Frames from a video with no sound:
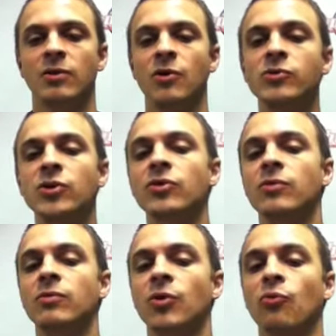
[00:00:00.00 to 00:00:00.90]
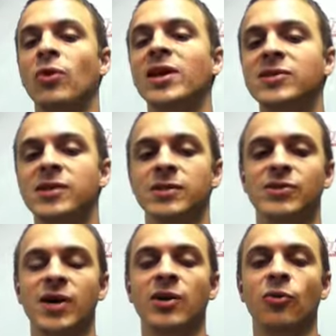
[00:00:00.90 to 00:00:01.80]
those are the
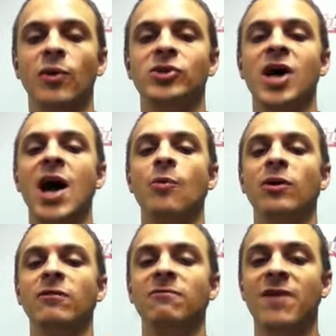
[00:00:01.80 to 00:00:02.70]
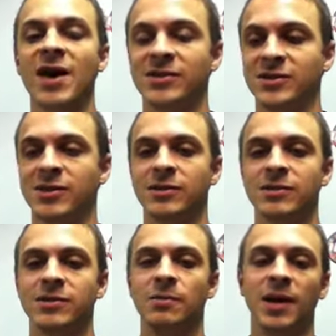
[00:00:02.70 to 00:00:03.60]
reasons under which I will invest
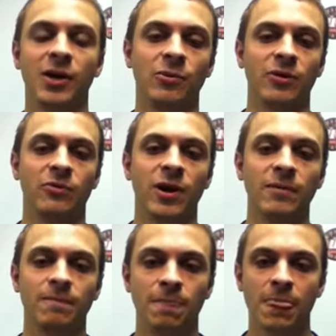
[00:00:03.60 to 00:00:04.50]
to begin with, right?